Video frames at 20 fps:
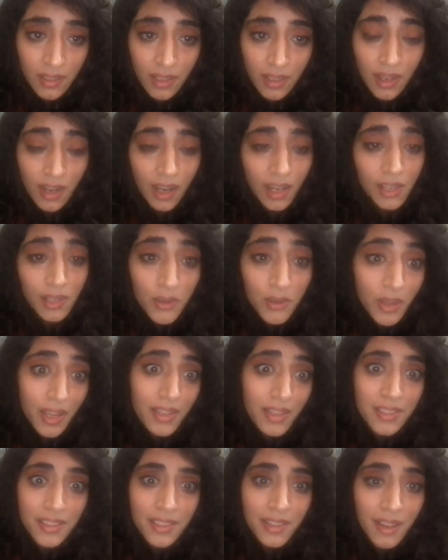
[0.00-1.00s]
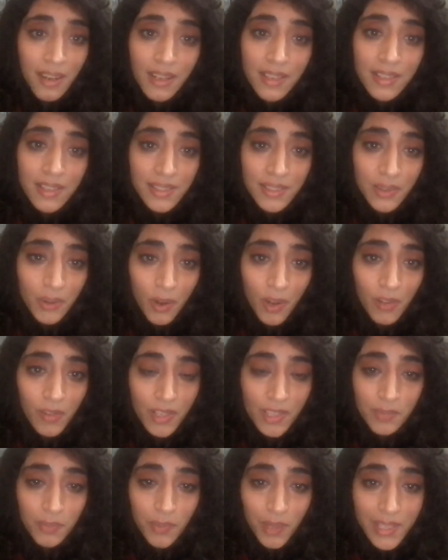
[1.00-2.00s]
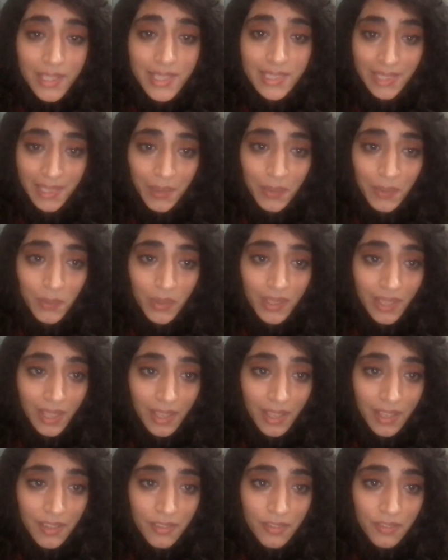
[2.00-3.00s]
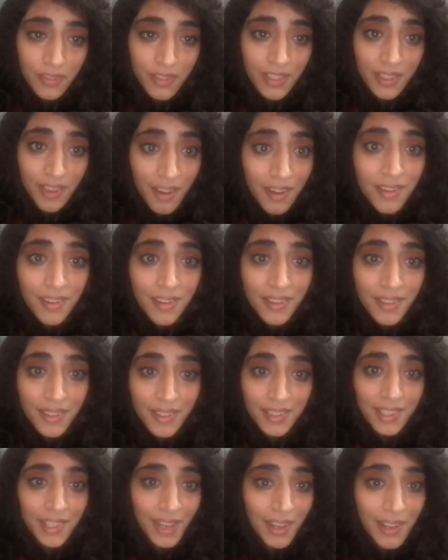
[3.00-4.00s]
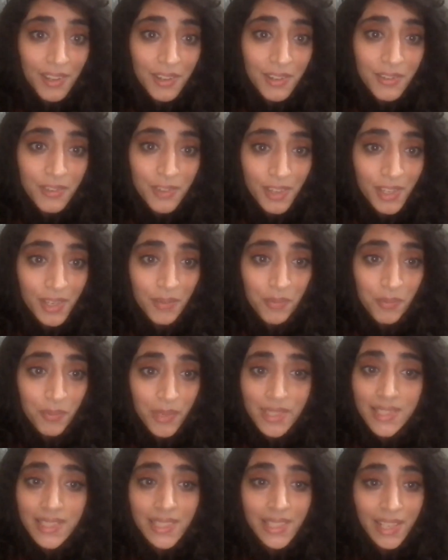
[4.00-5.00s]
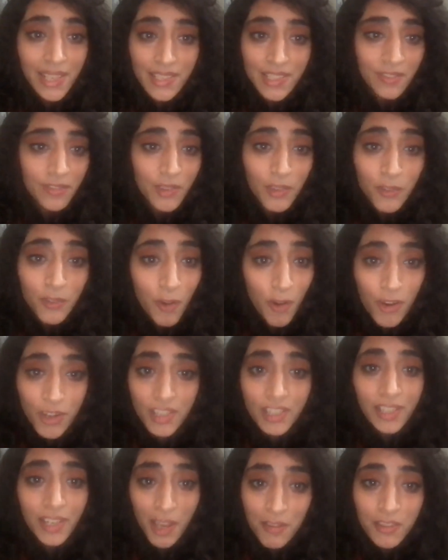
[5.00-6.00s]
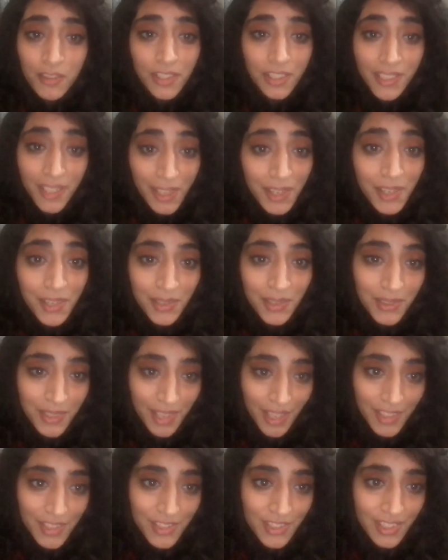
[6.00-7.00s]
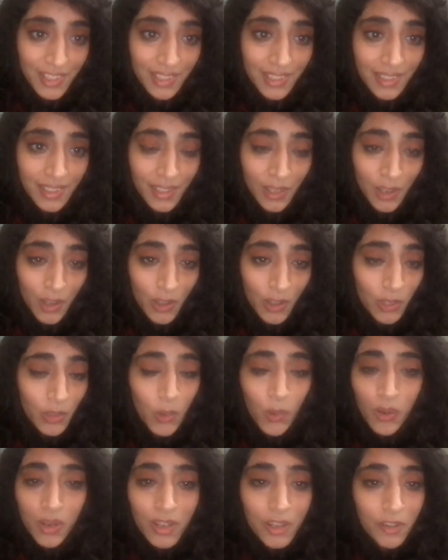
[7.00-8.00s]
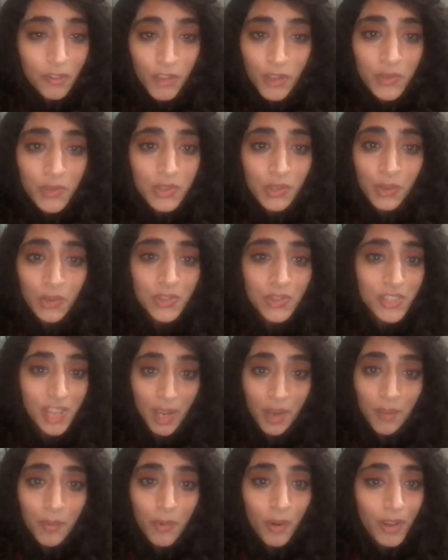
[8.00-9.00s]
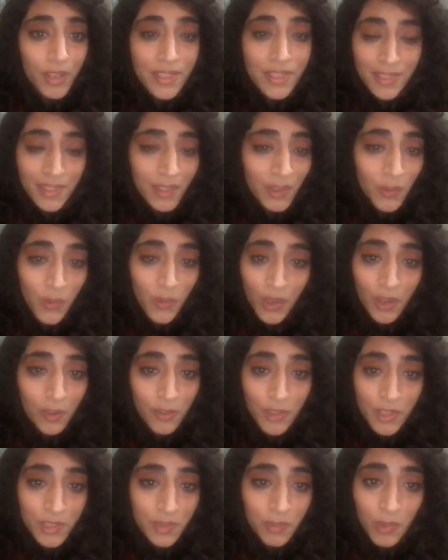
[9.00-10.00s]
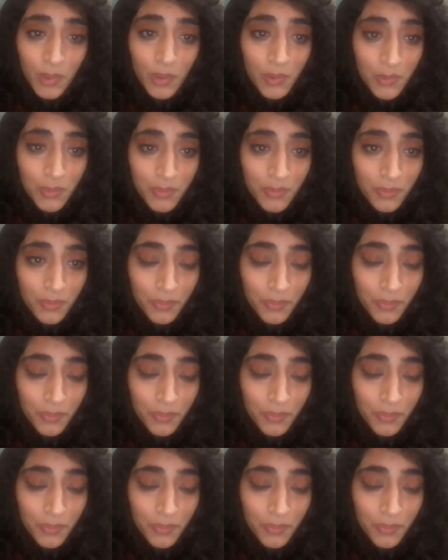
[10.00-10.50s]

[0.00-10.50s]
I look at her garden, always bustling with life, young and colorful and busy as if the war never dared to touch it. No curfews, no checkpoints in the way of its bloom.